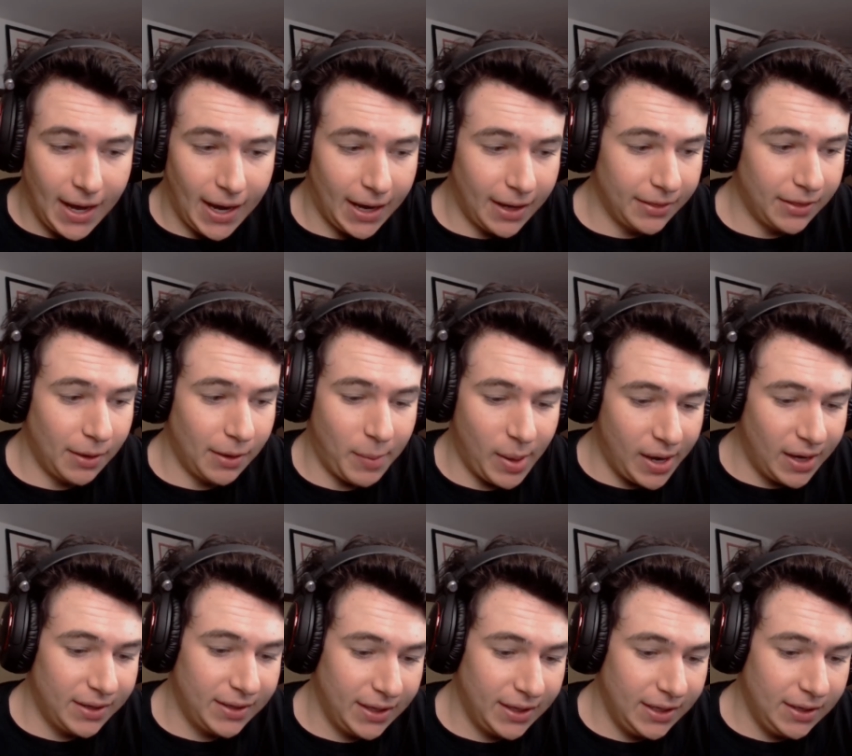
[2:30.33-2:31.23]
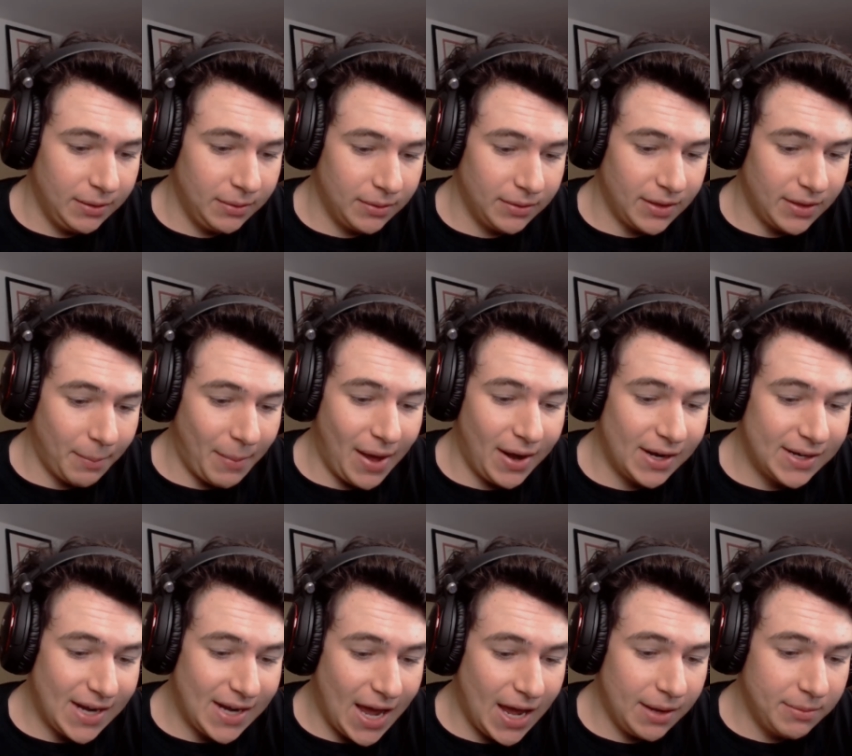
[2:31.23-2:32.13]
the amount of
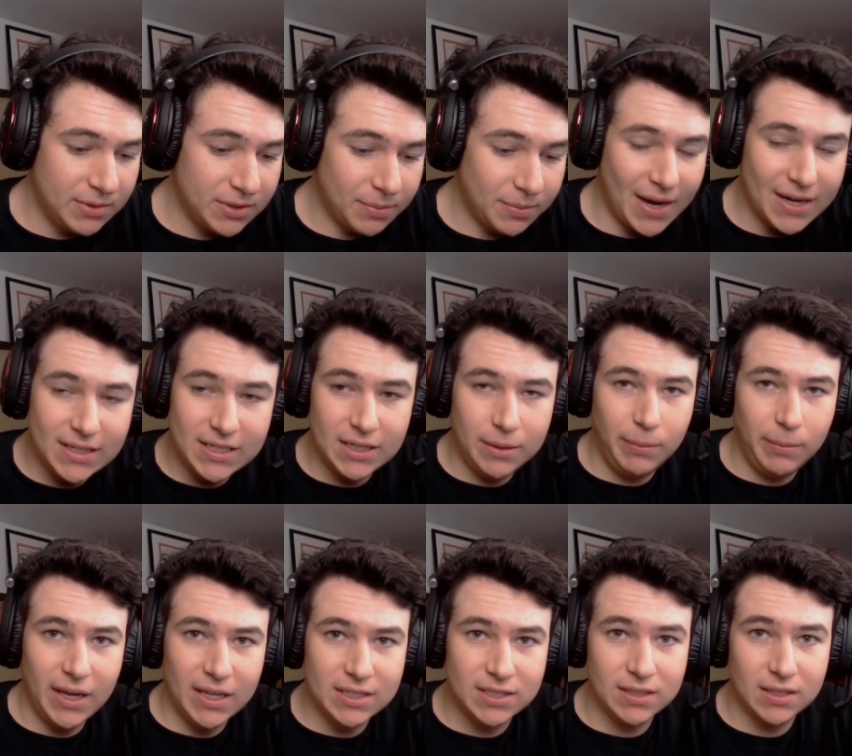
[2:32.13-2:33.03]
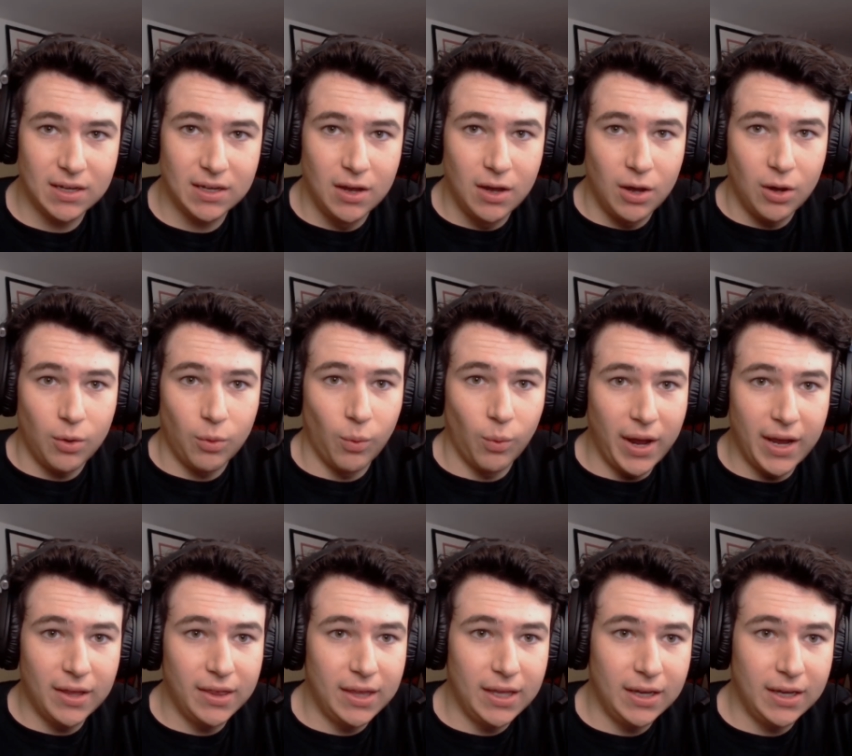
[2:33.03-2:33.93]
times my team gets
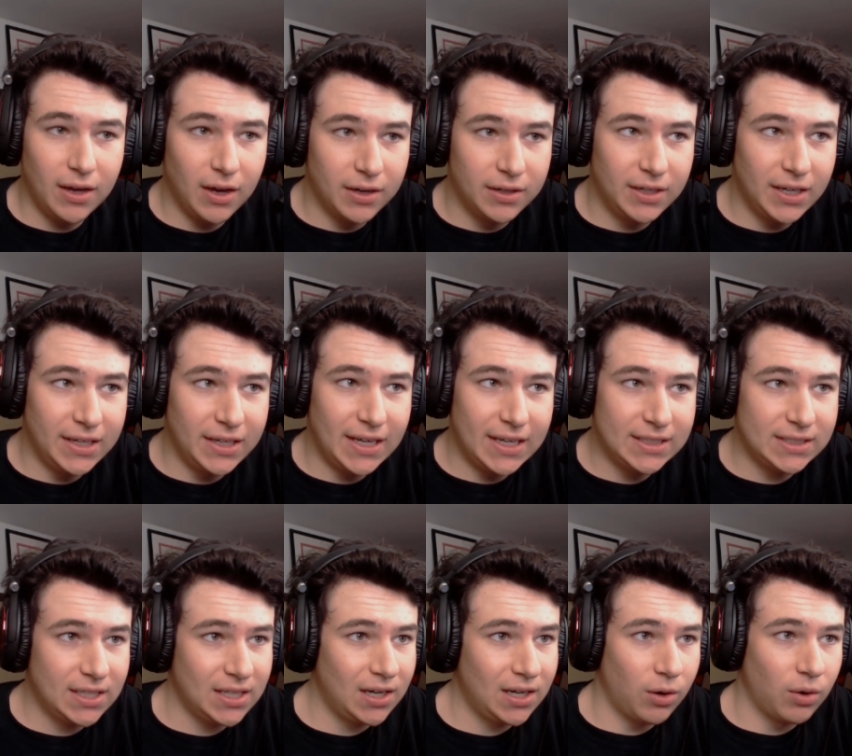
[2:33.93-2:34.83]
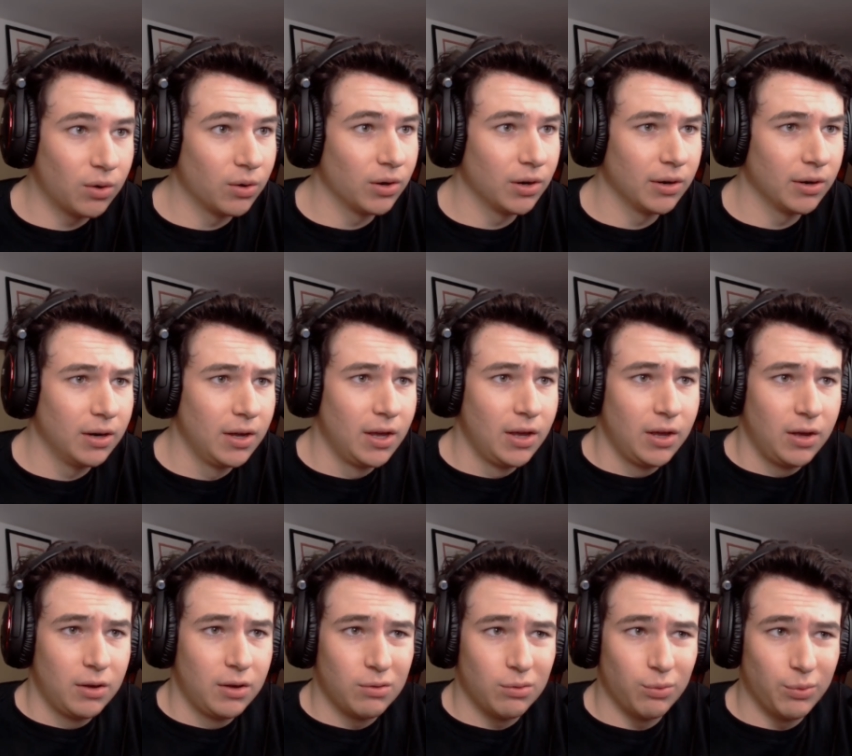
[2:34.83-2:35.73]
whaling uncontested or
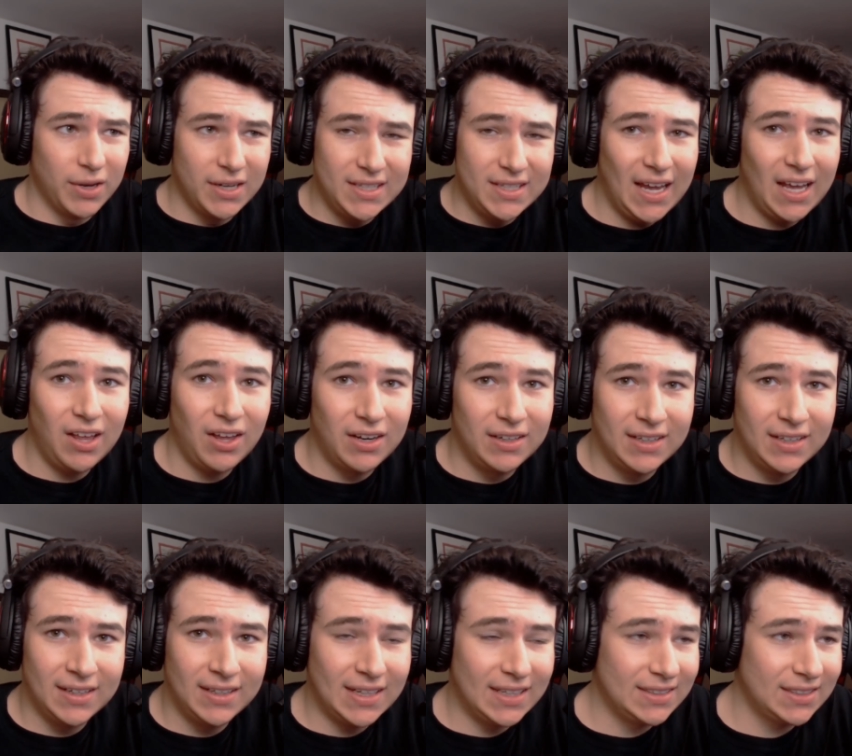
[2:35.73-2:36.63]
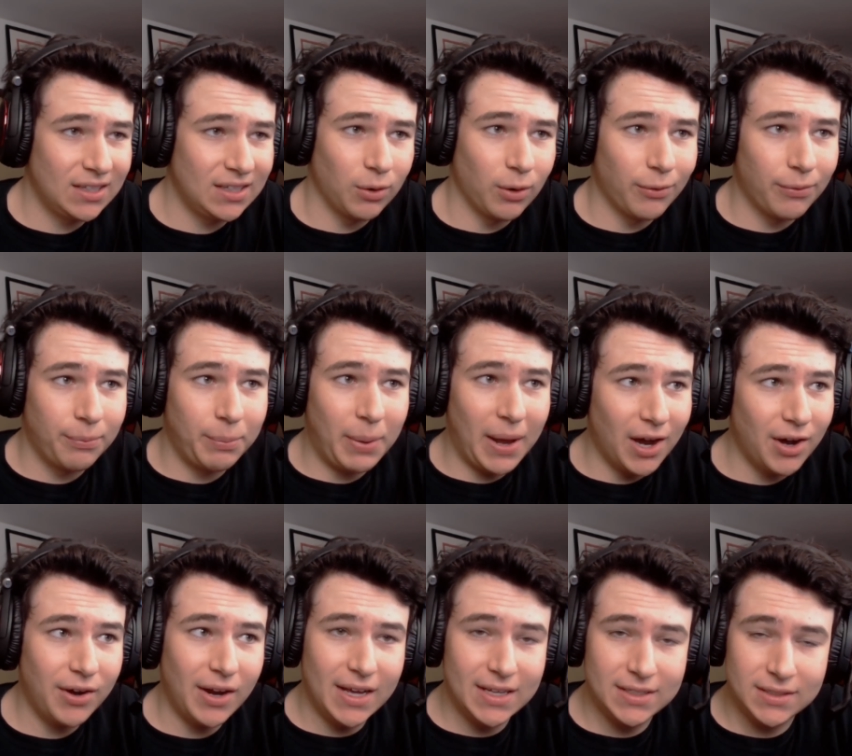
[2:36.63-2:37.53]
retail uncontested or
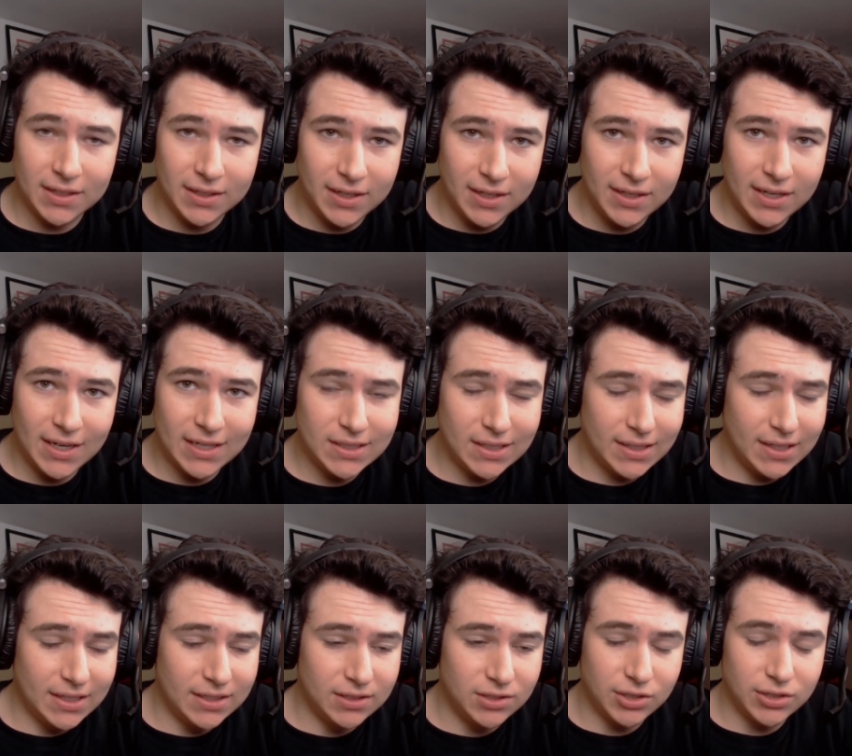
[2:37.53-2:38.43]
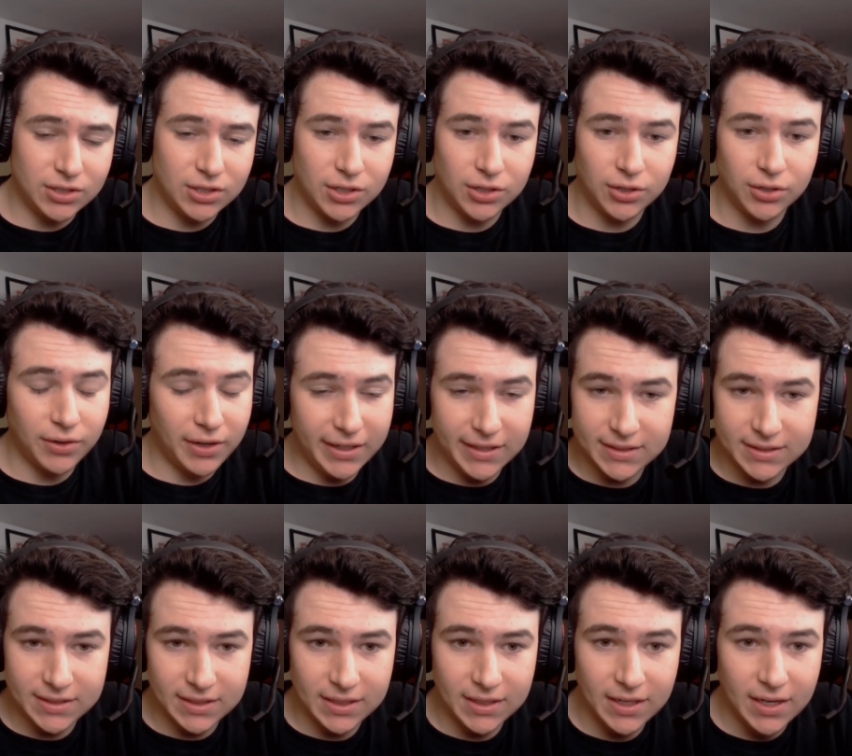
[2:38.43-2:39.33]
paradise uncontested is just
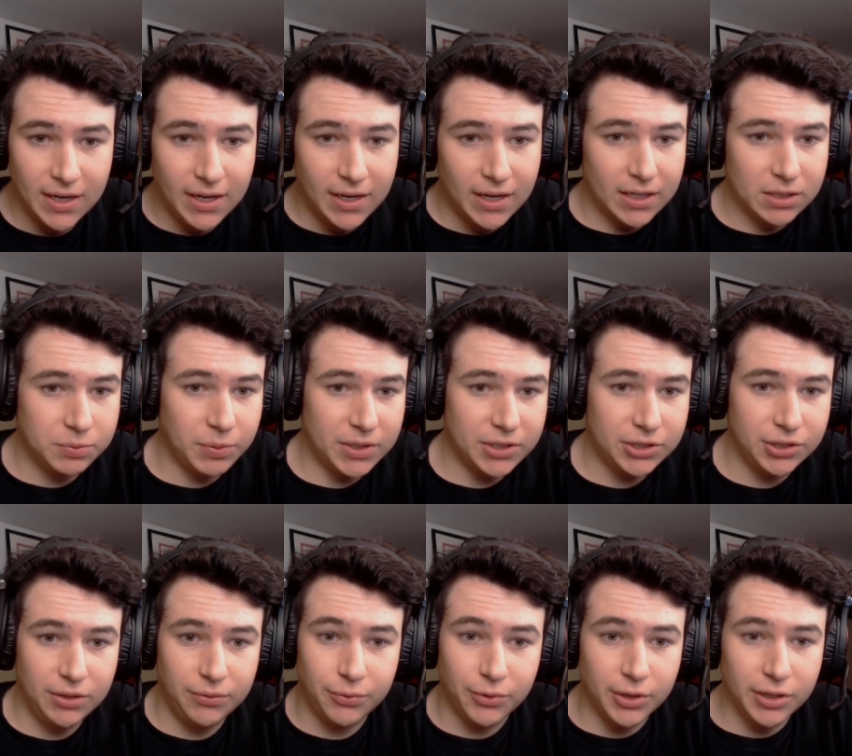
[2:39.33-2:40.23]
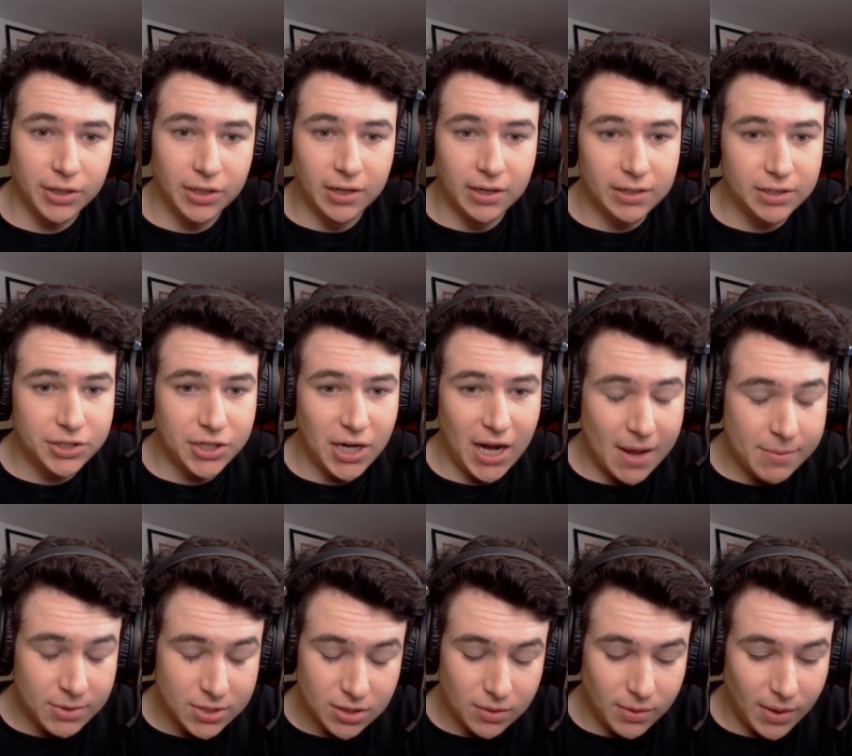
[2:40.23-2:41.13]
crazy, especially for champ
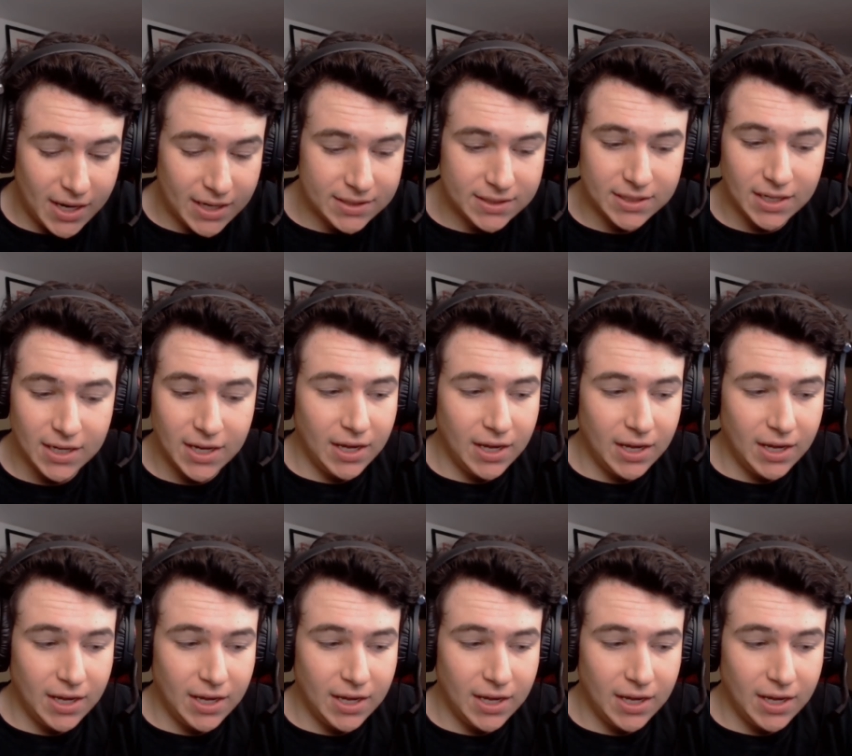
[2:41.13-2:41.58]
squads.